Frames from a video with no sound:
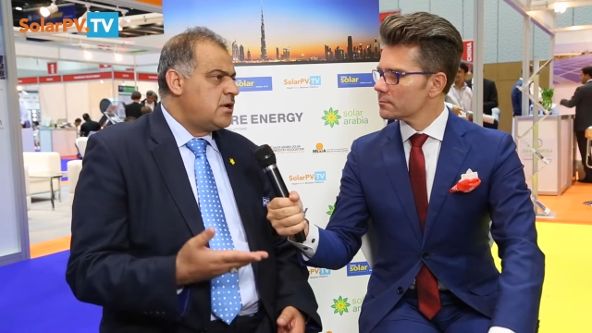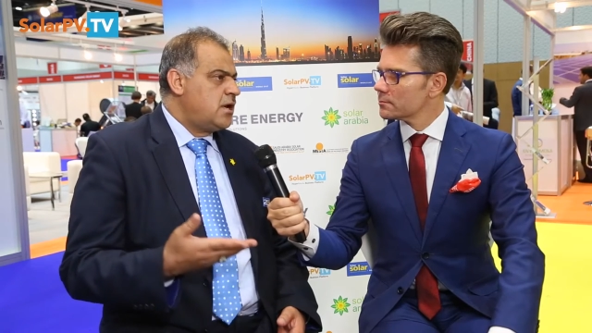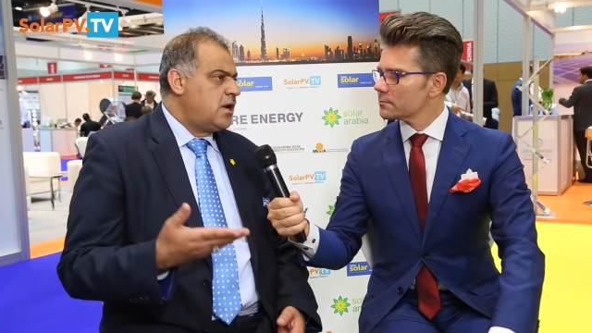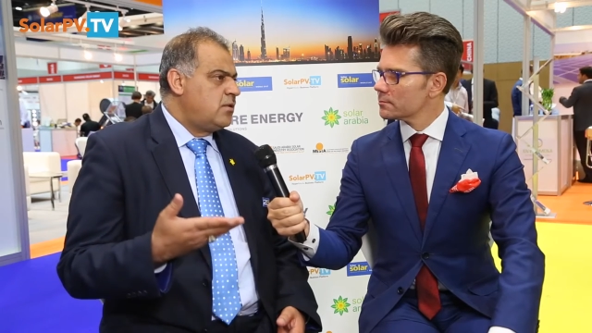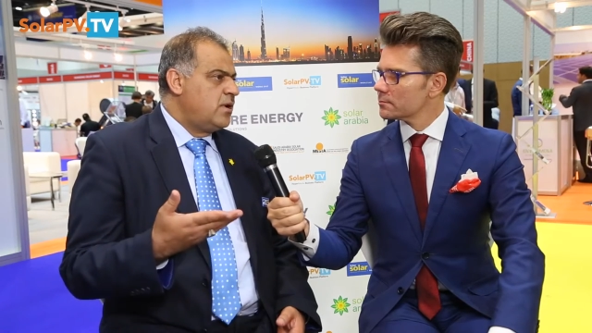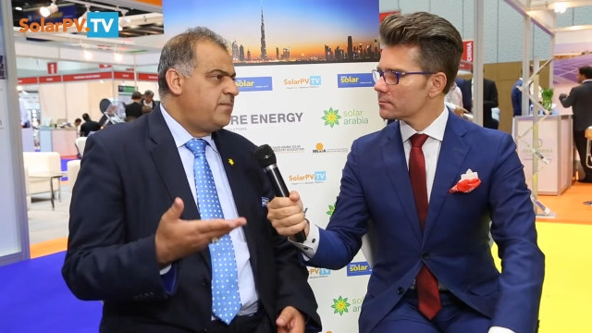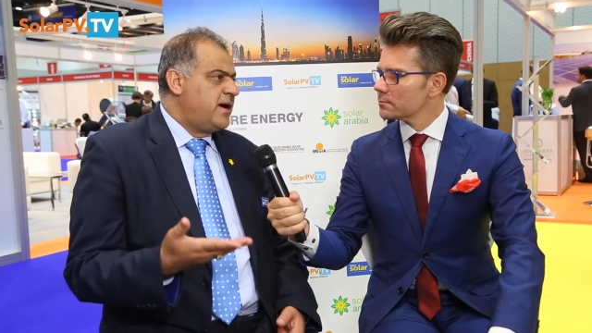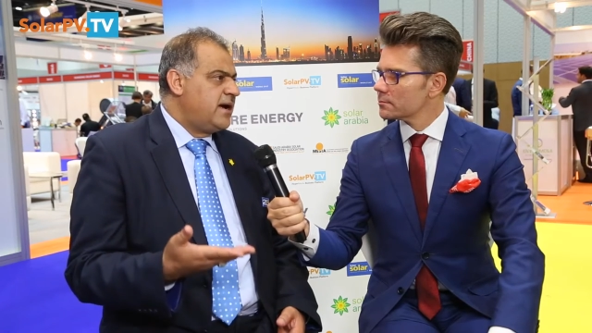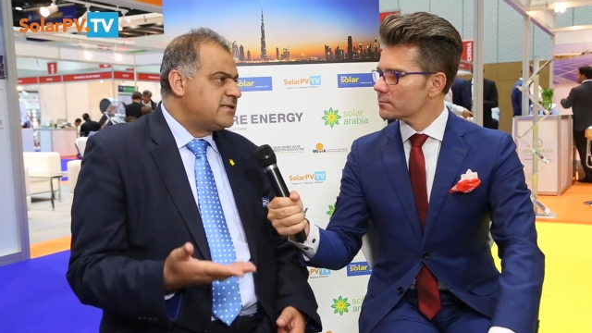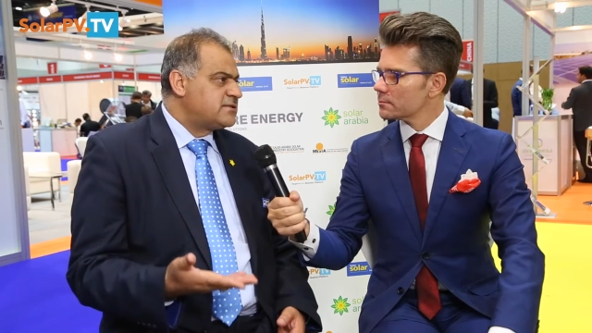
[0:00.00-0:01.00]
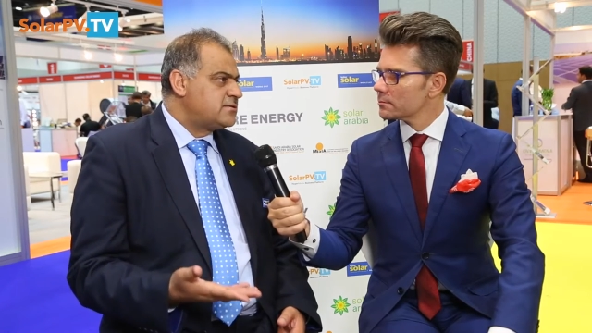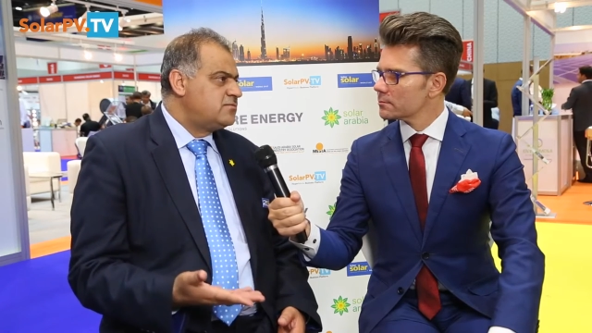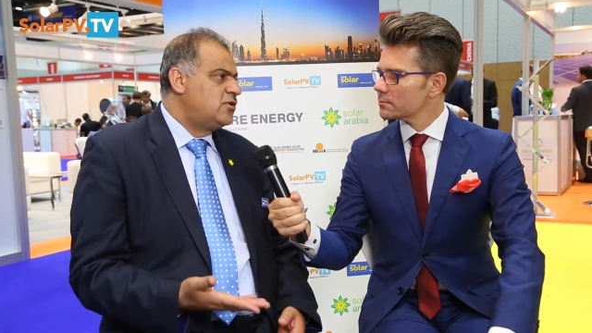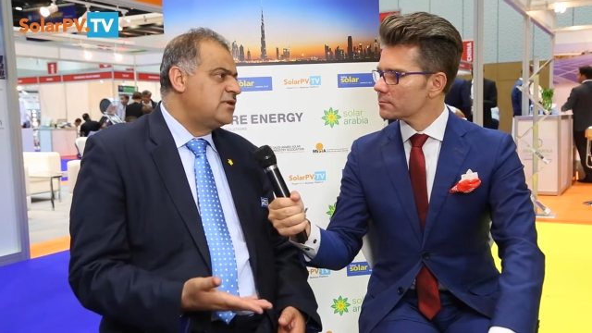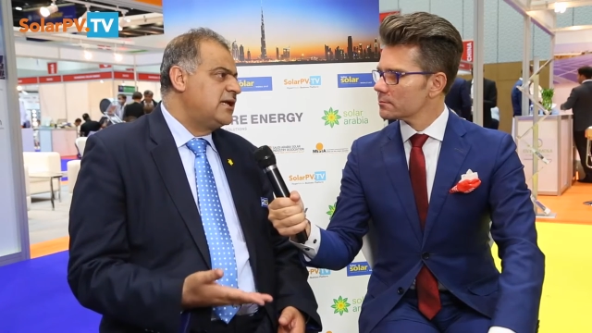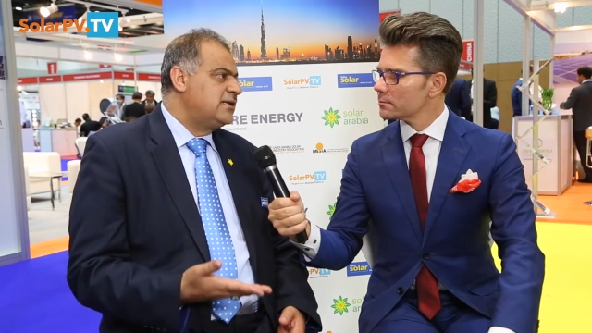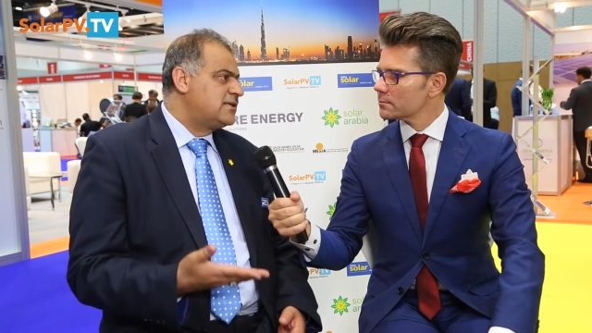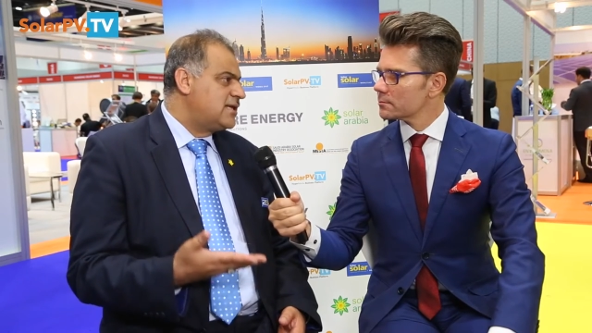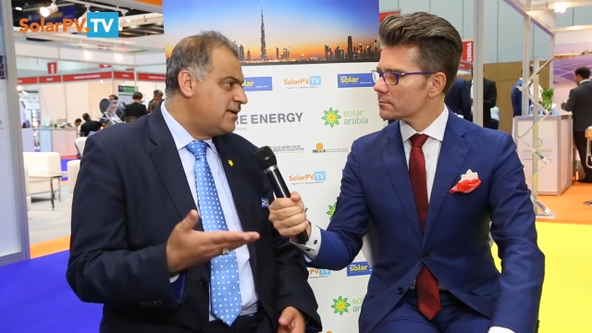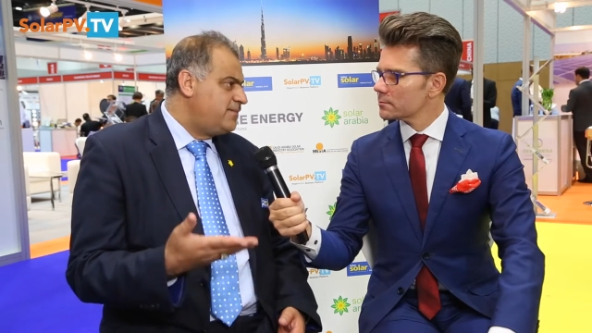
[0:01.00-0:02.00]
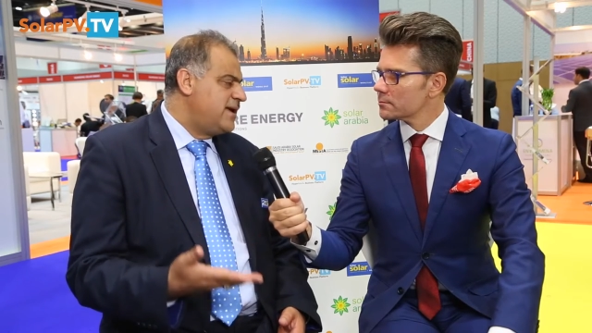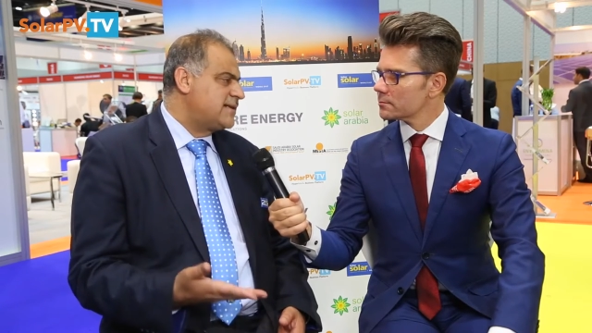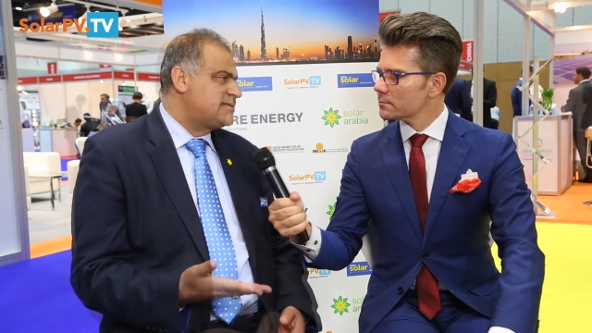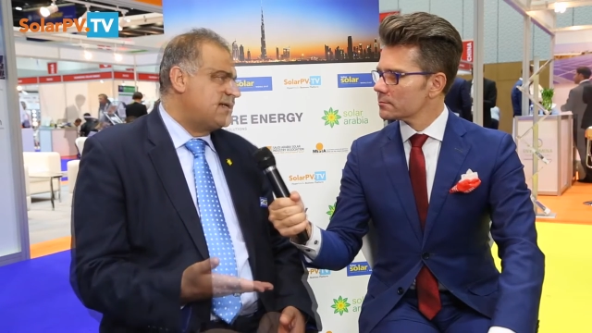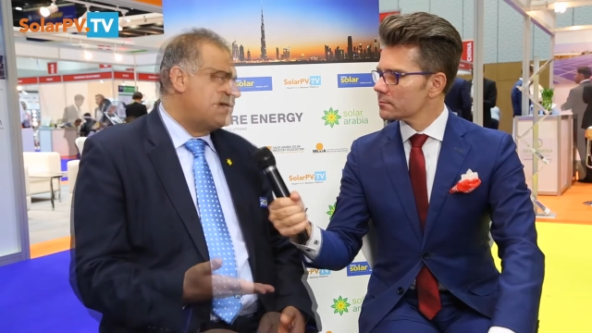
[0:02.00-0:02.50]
Speaker 1: uh, will pass more than 10%,